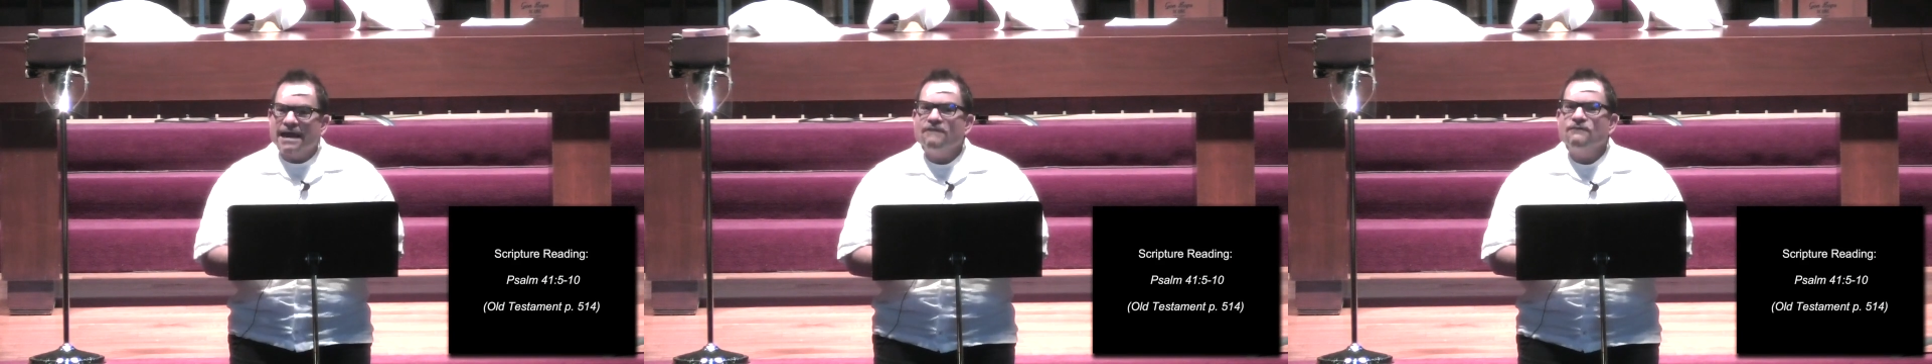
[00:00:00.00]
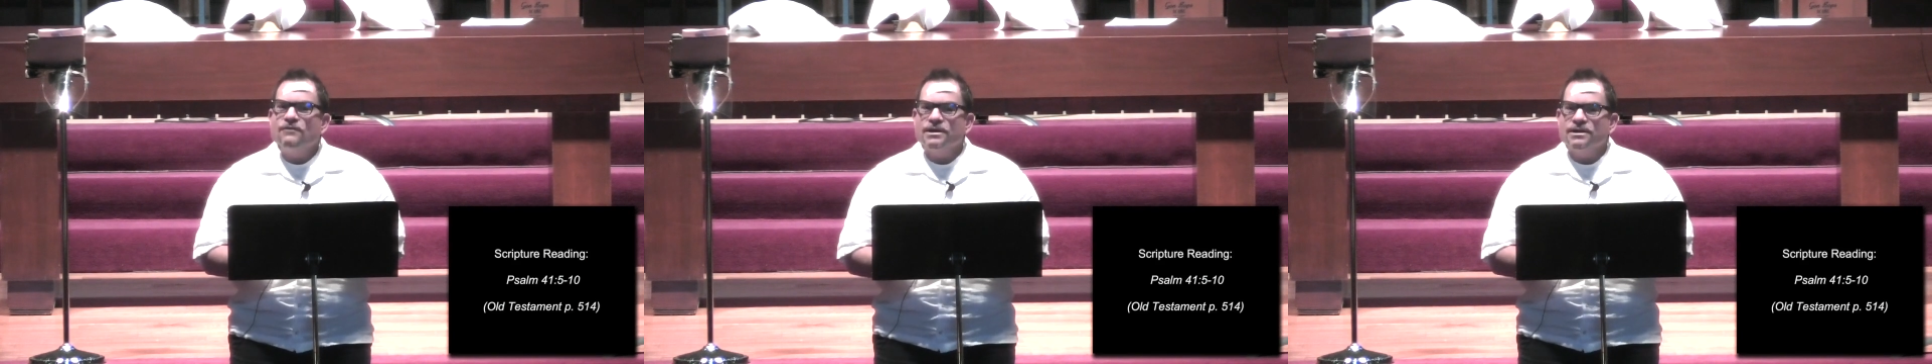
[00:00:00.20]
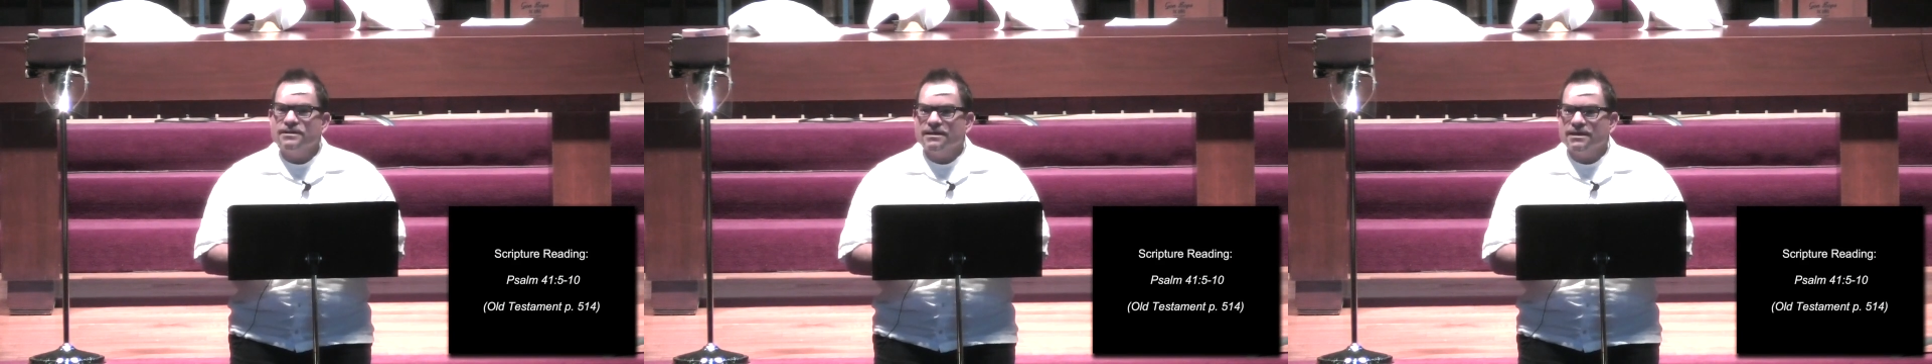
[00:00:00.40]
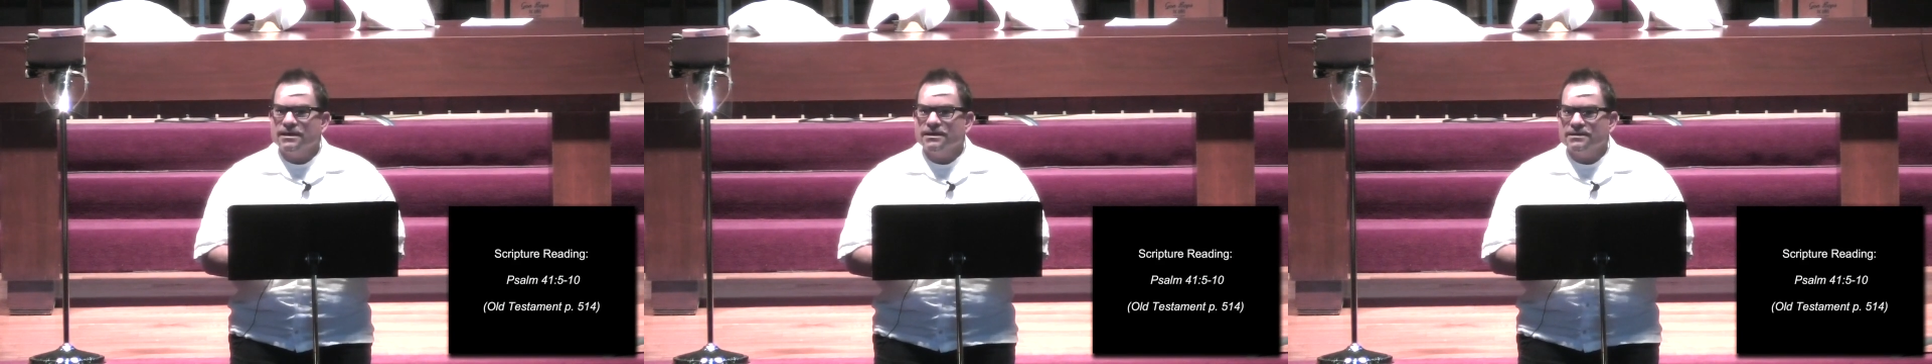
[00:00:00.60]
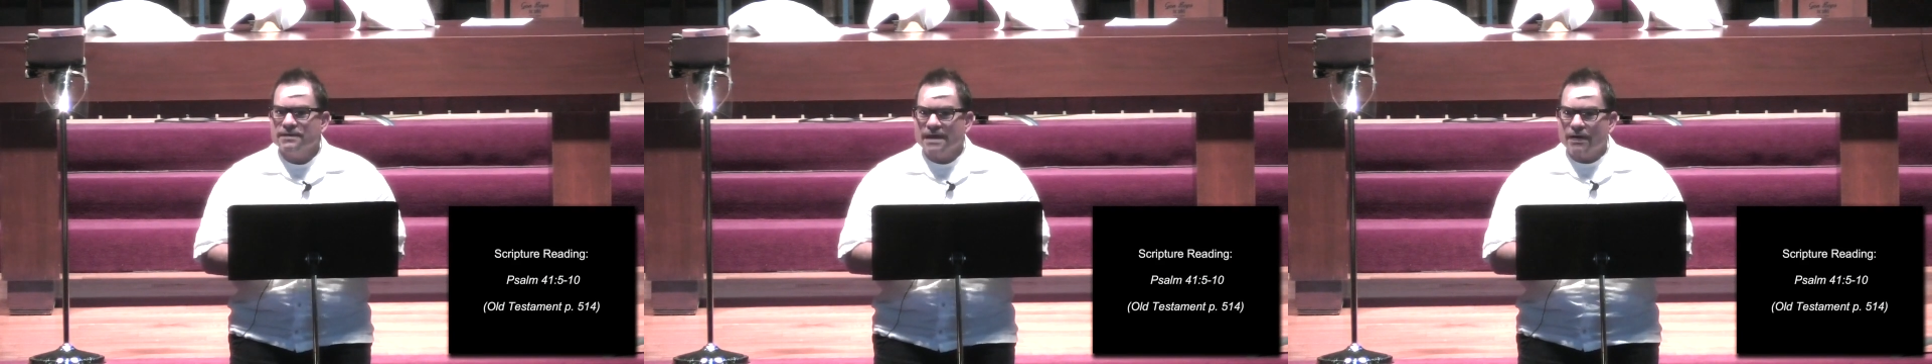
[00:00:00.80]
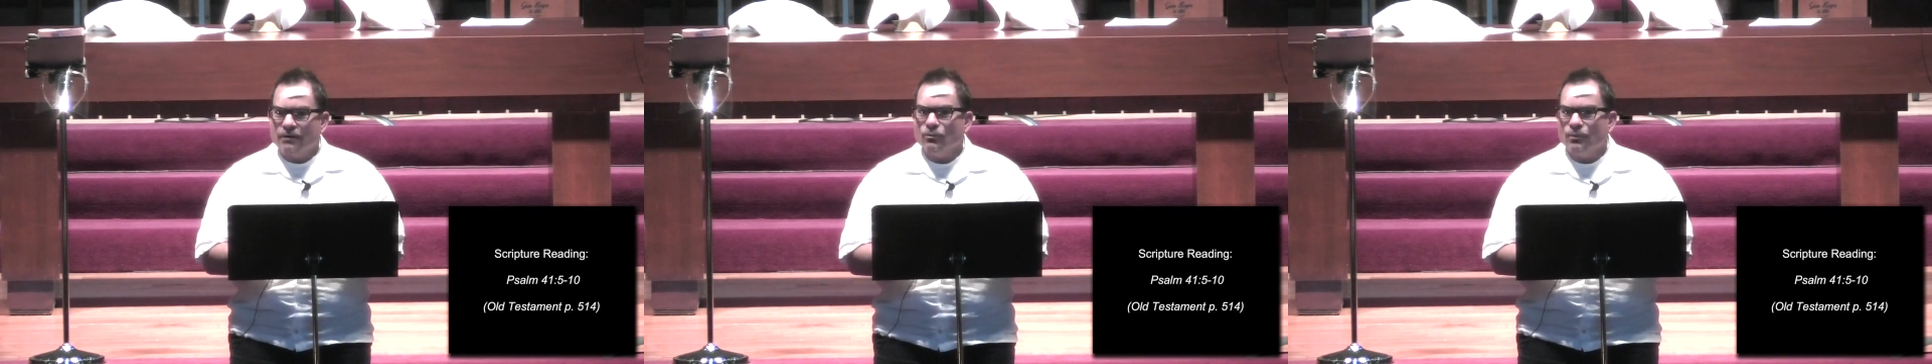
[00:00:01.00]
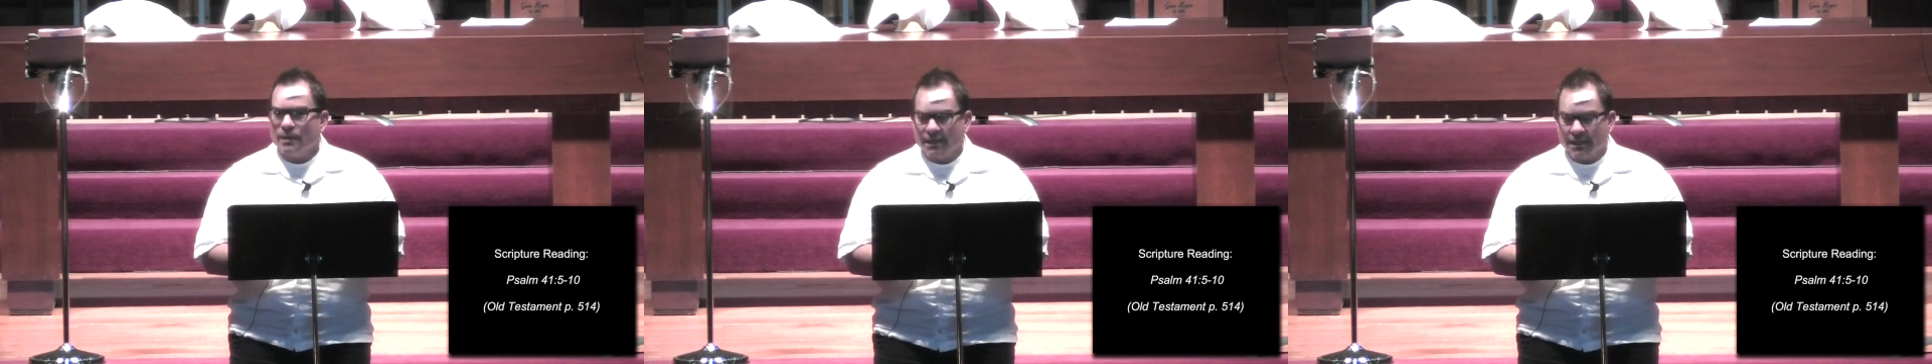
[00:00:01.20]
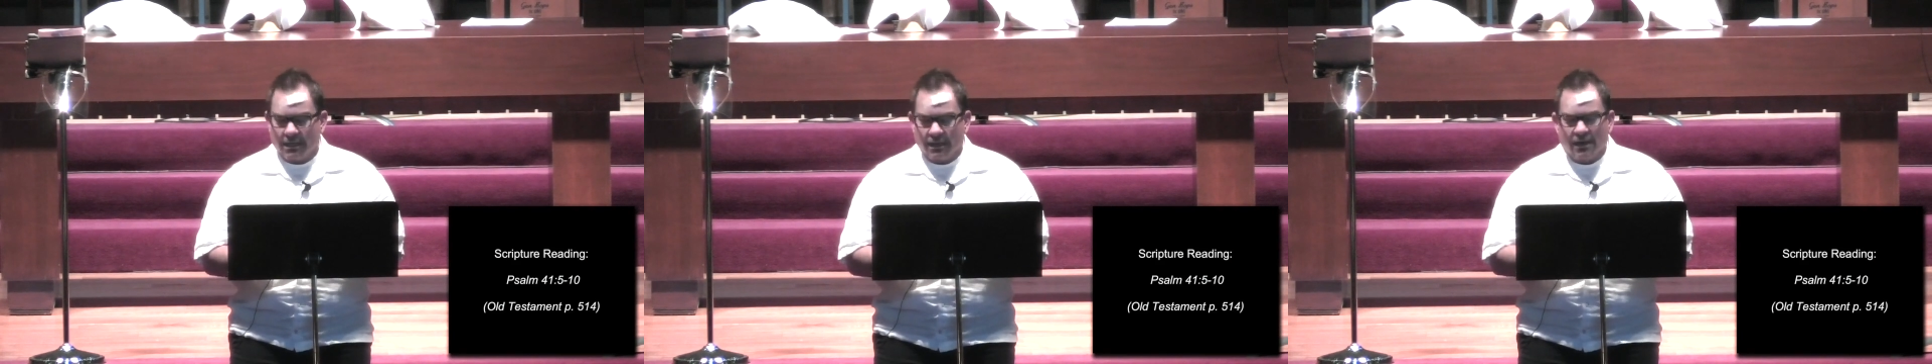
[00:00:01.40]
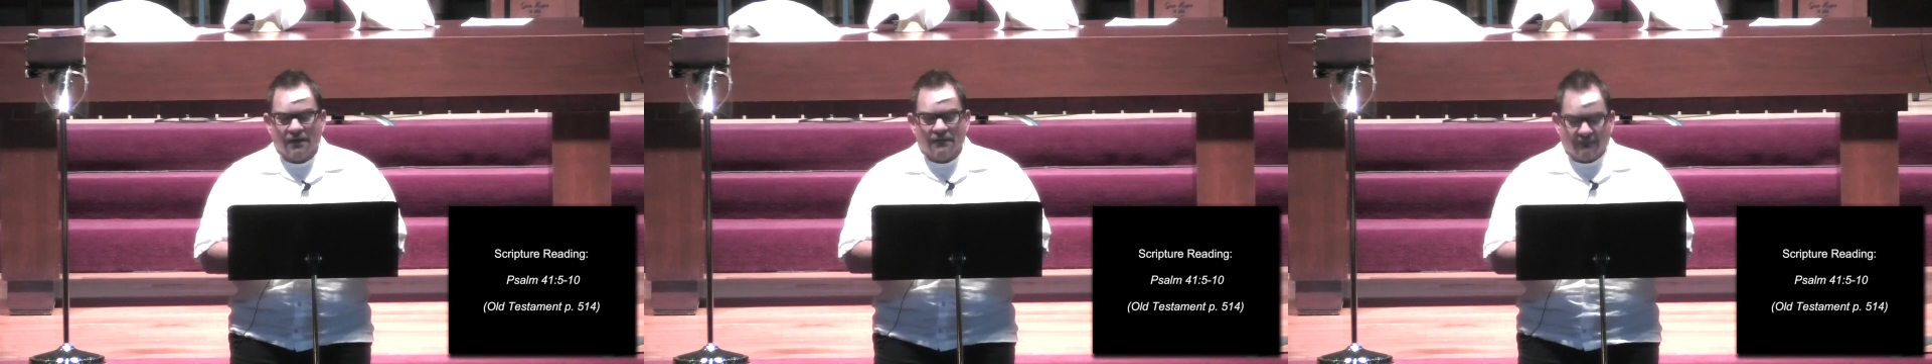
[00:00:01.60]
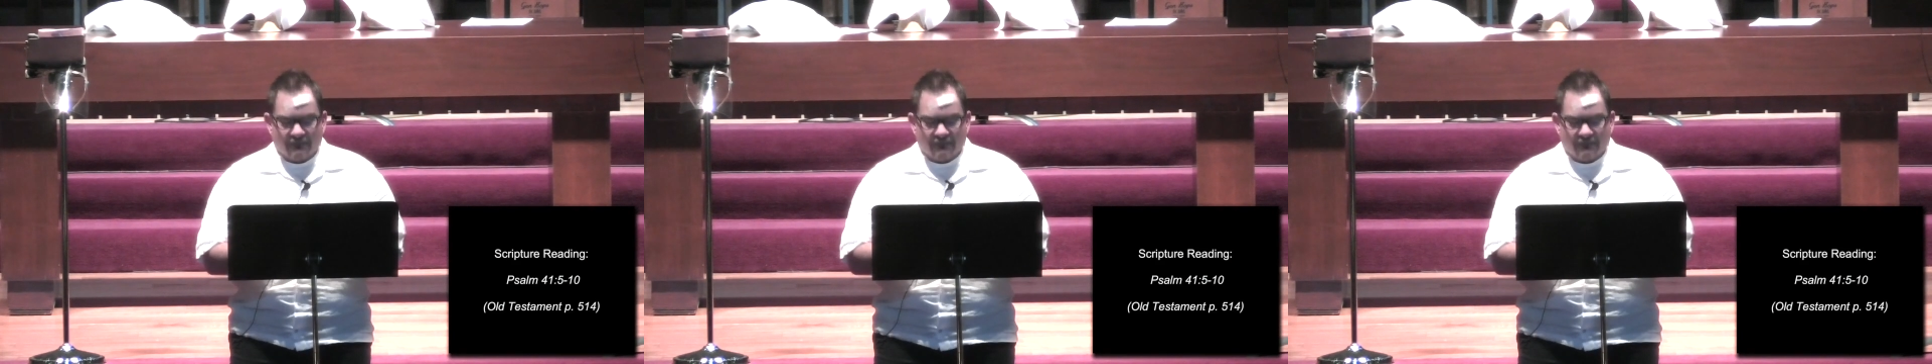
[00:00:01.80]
everything that we